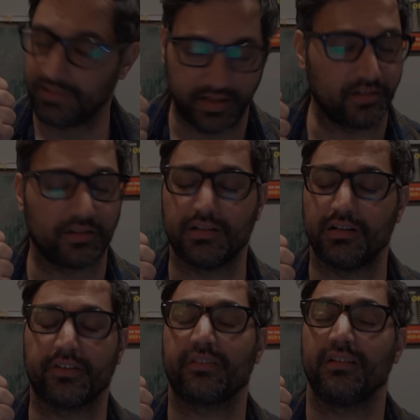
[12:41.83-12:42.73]
Killer
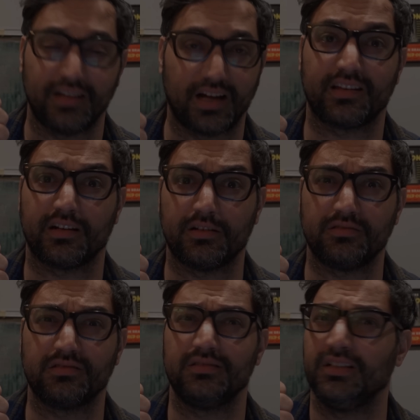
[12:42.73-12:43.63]
cars, not that
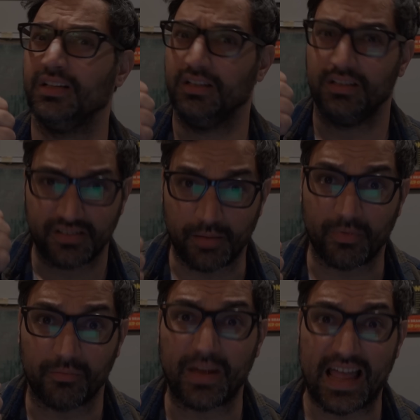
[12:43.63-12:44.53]
old. Some
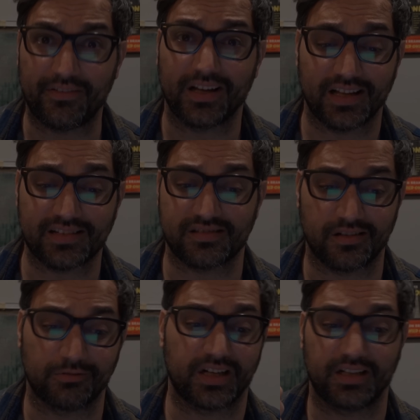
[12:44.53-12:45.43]
of them have LS's
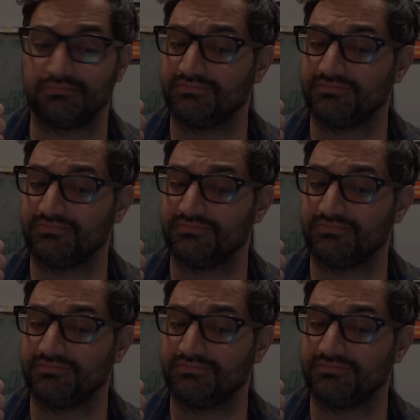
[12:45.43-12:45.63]
already.